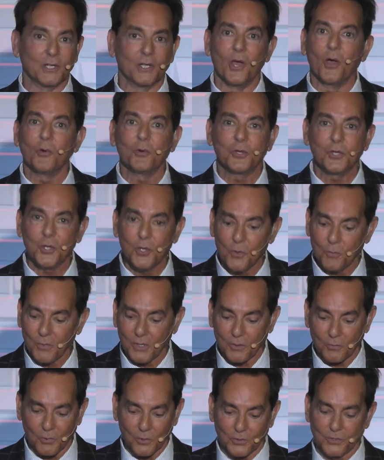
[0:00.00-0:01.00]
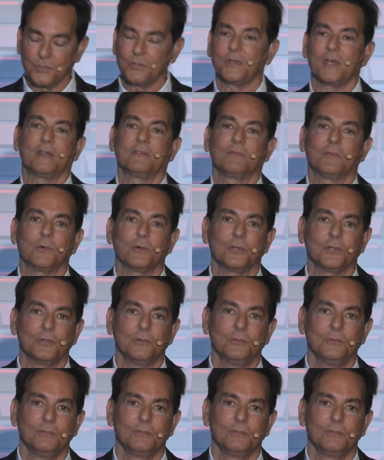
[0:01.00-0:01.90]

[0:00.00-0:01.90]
No human will do that for you.